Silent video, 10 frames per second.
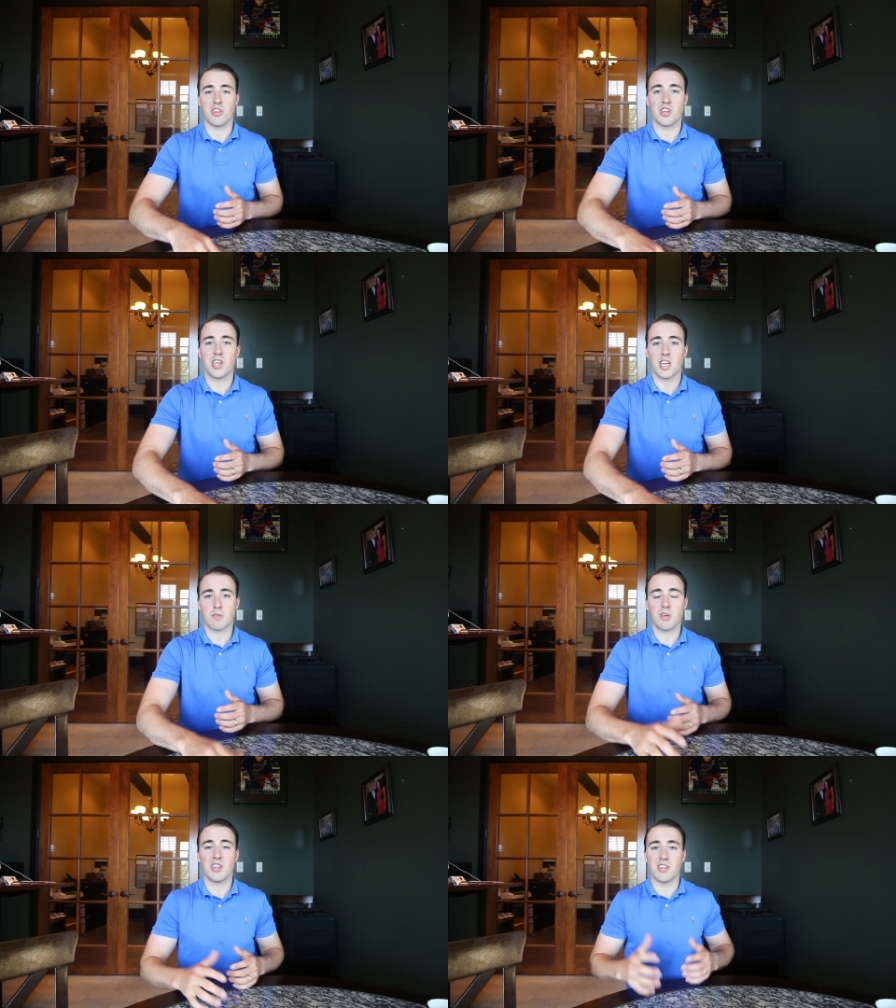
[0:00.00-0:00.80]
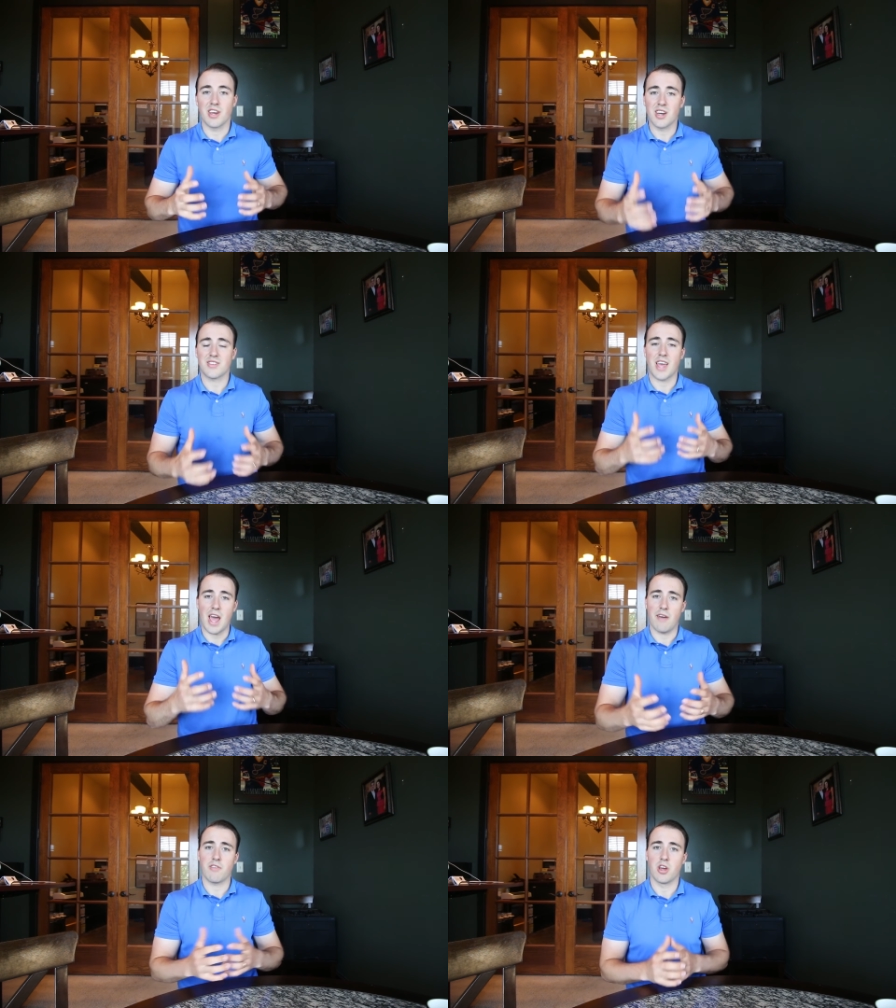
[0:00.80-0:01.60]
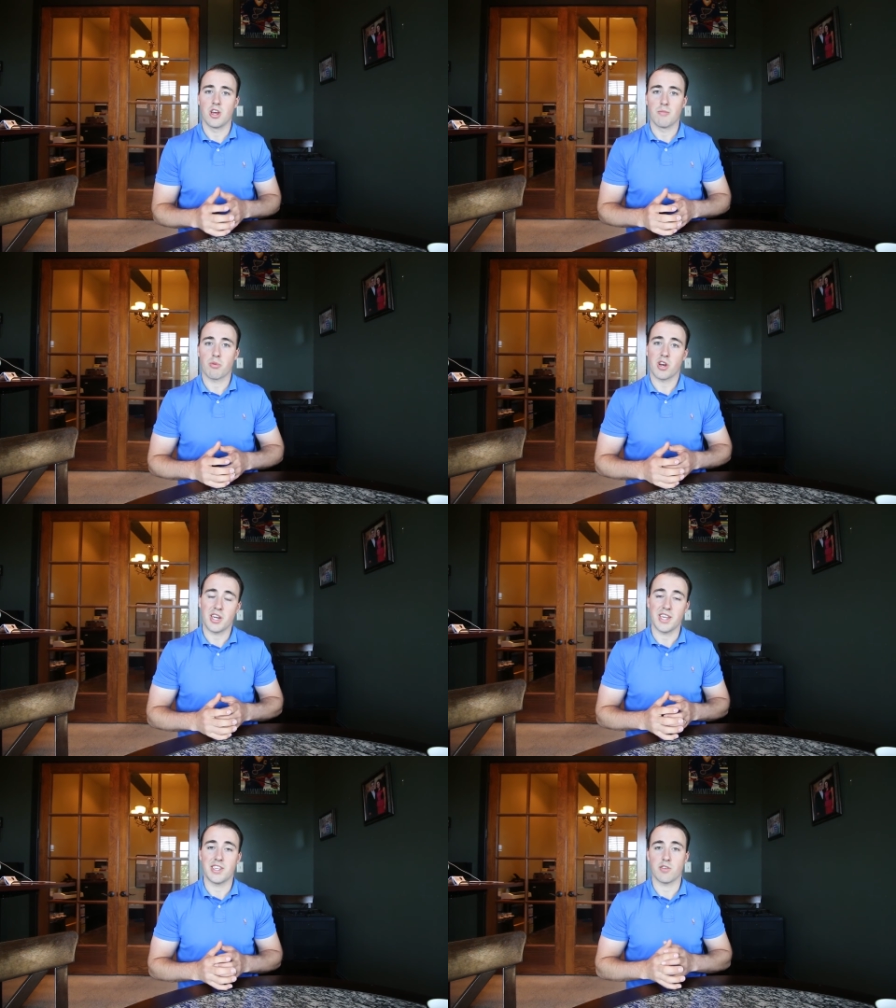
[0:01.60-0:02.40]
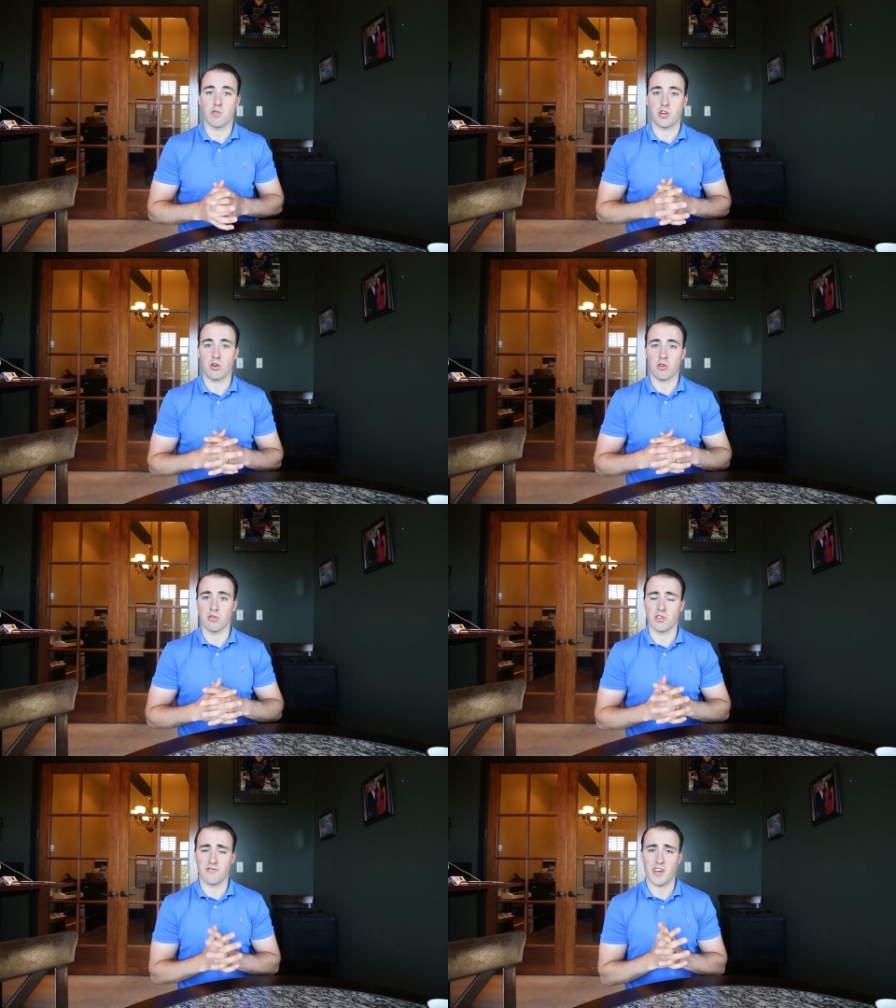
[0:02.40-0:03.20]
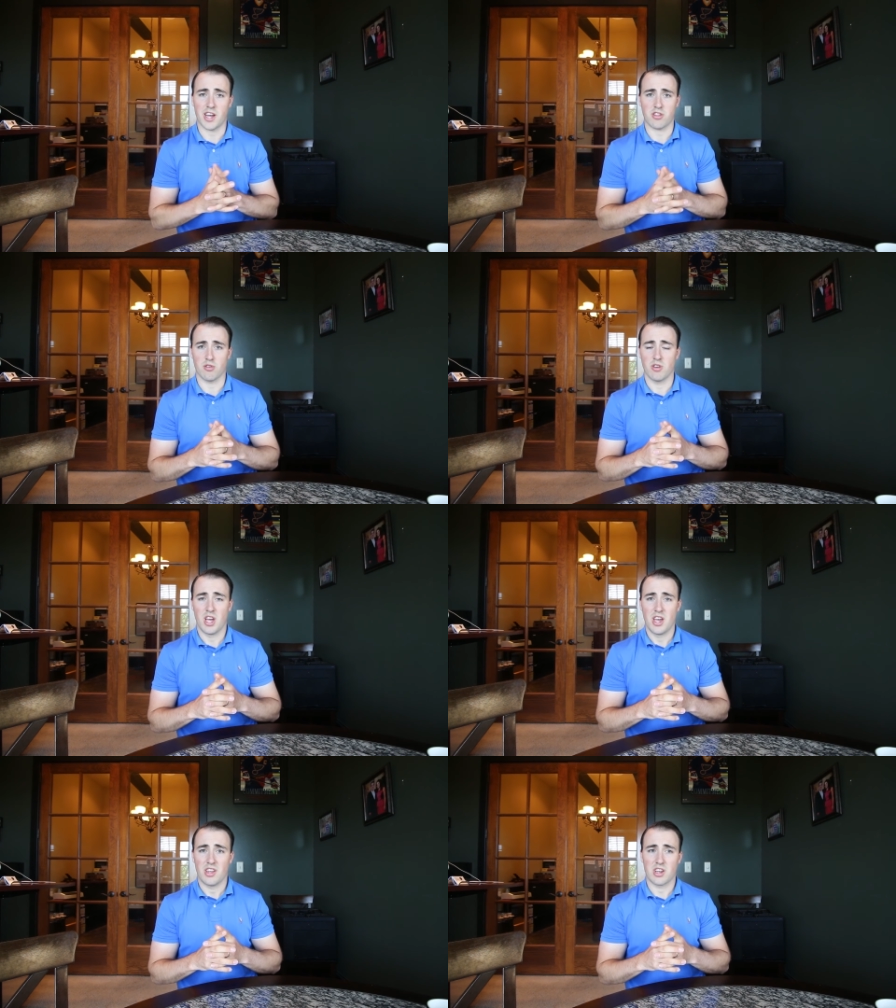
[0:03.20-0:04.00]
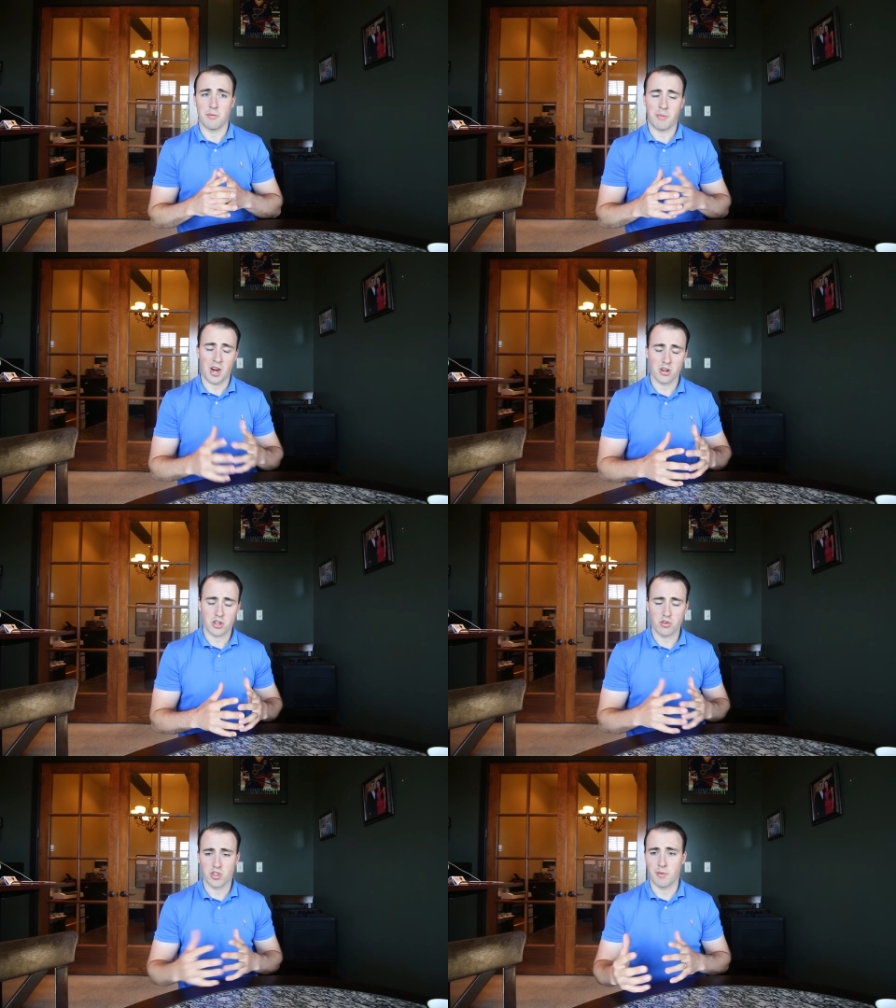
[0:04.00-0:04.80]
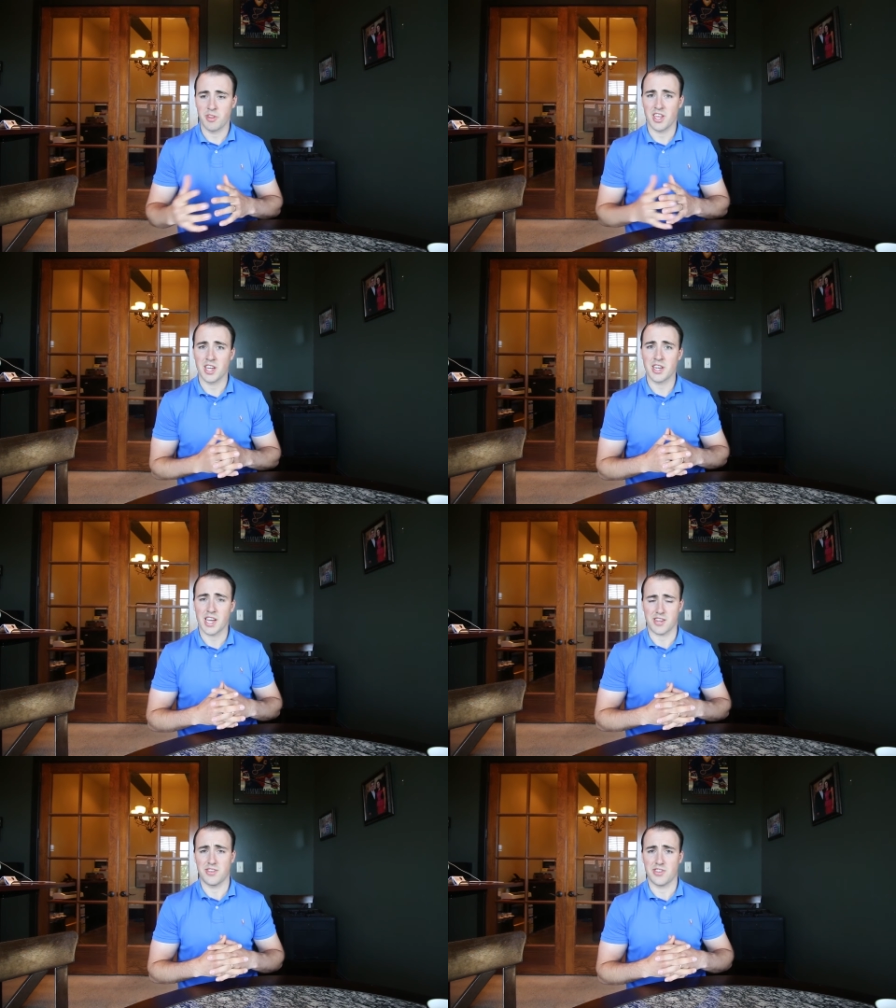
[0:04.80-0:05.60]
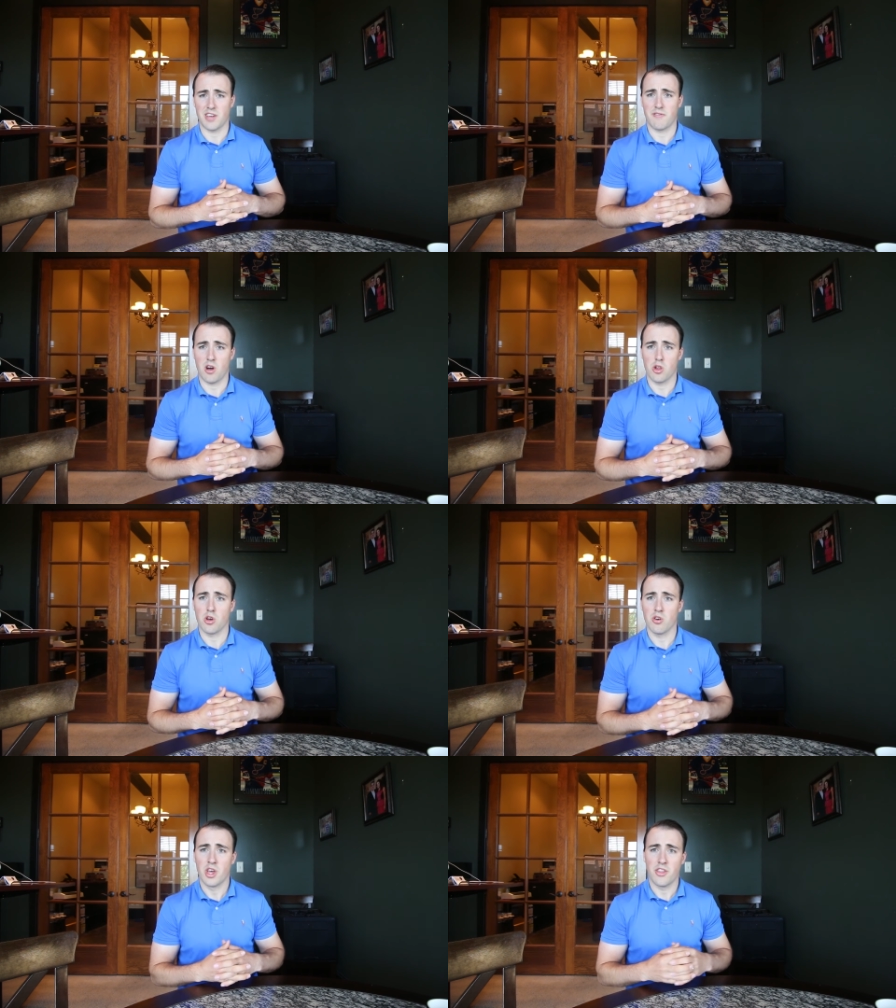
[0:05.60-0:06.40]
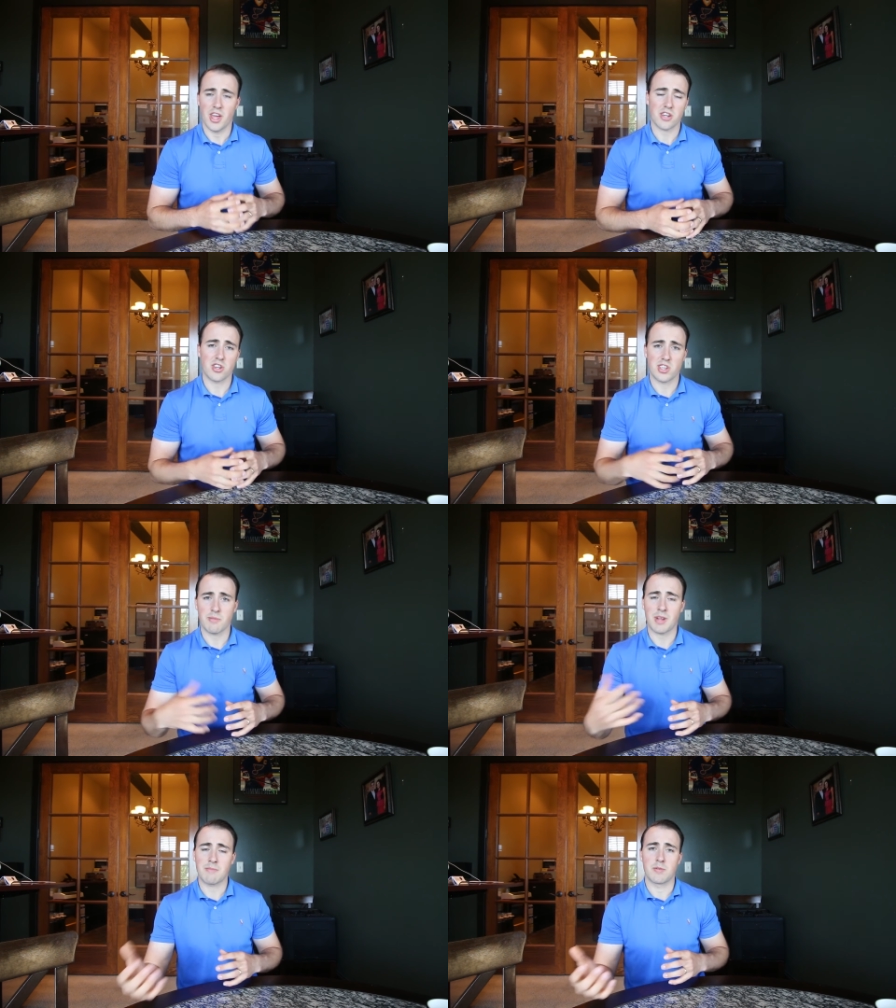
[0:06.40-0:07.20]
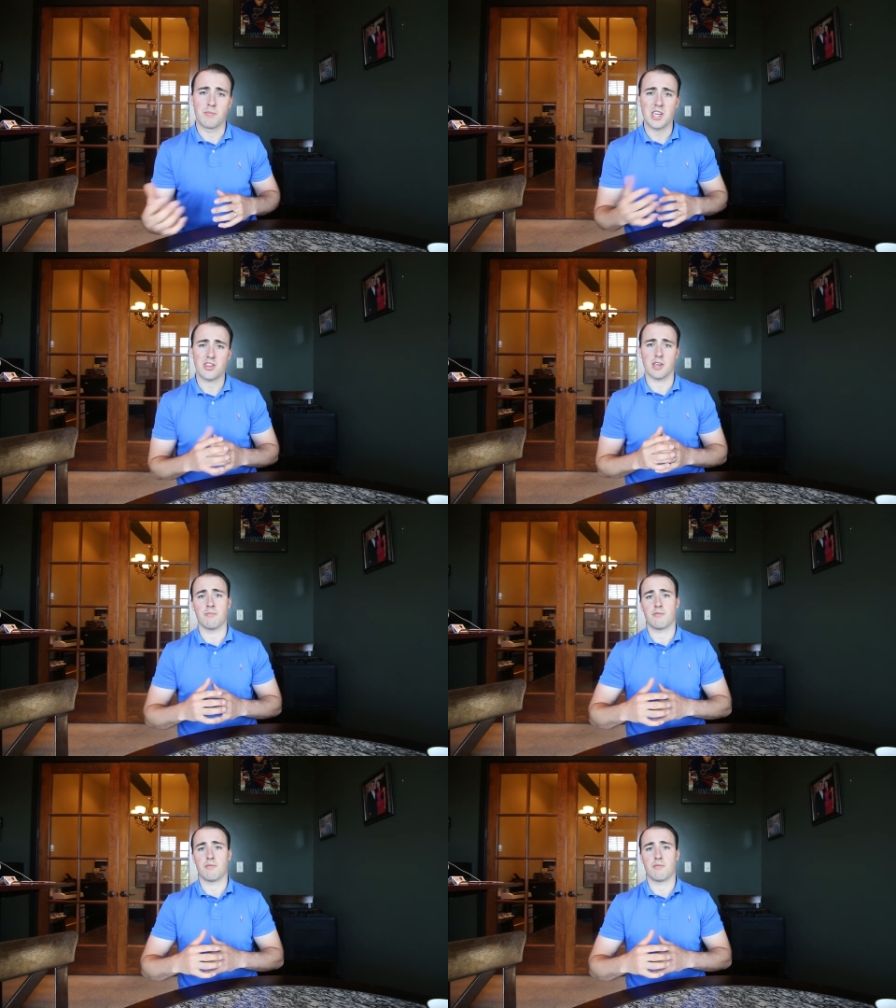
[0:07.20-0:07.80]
The T S P does have pretty decent returns. In fact, they're compared to some of the indexes they follow, they actually sometimes beat them.